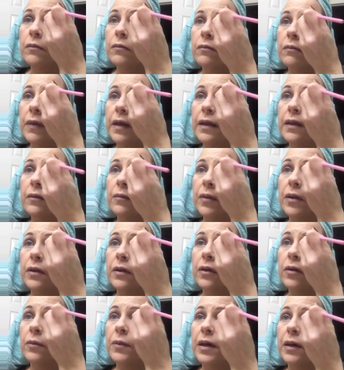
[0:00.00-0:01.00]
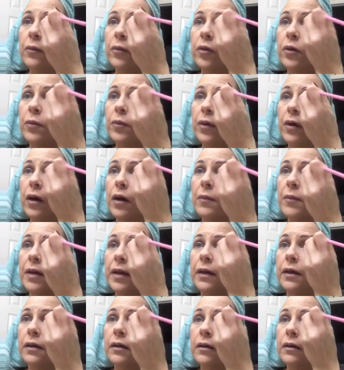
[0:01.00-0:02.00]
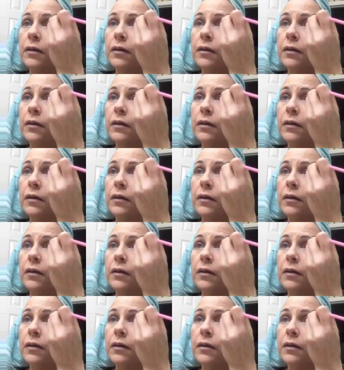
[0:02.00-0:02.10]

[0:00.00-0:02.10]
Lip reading: make them a little bit more prominent.